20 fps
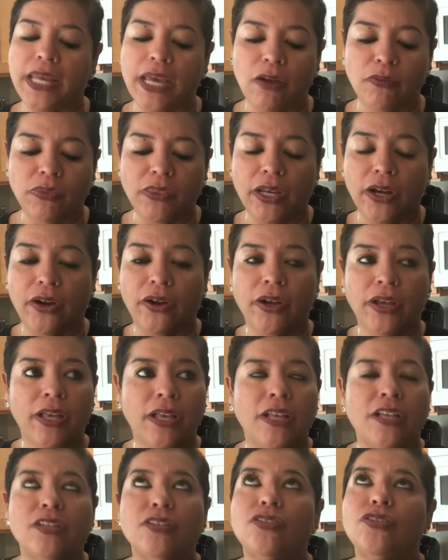out there,
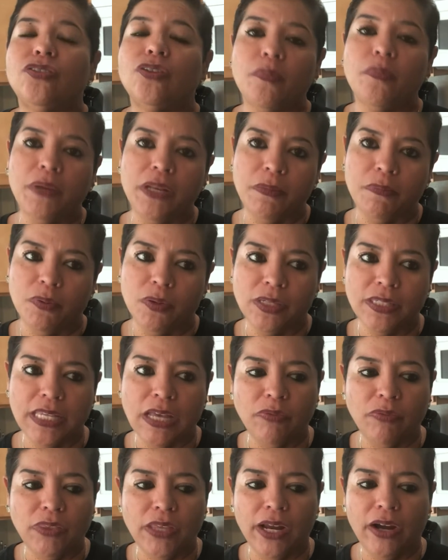so many books
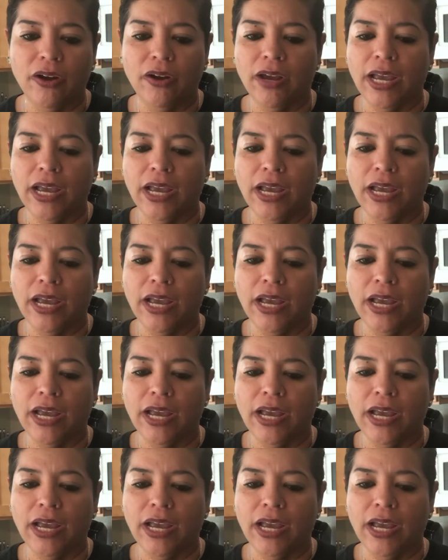out there.